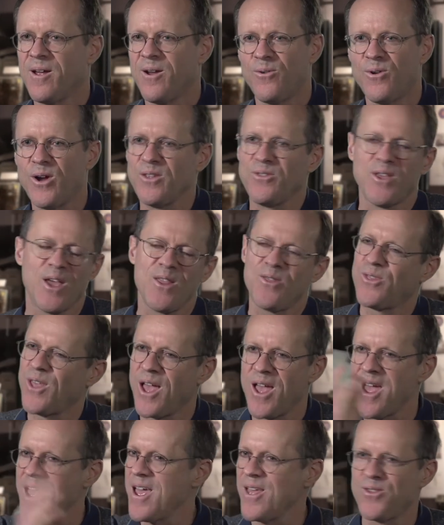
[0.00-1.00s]
right?
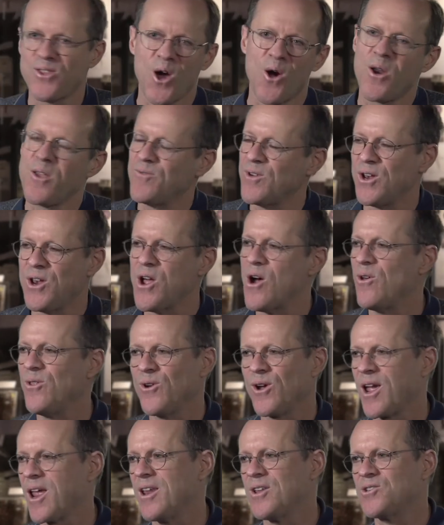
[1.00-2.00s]
They don't even know
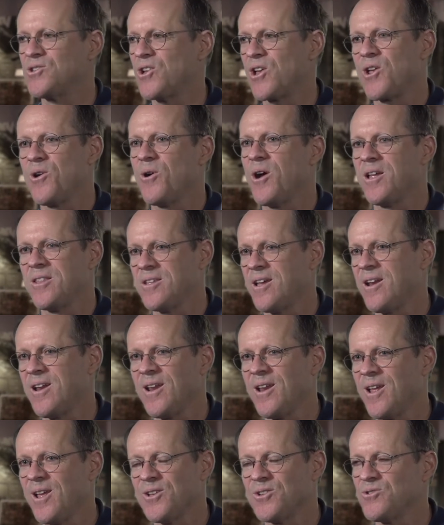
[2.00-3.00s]
they're getting secure
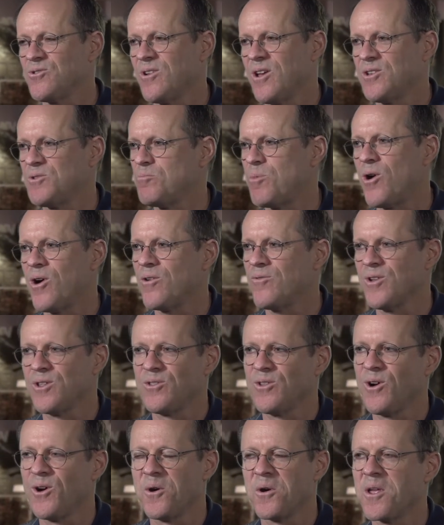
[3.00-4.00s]
identity as part of it.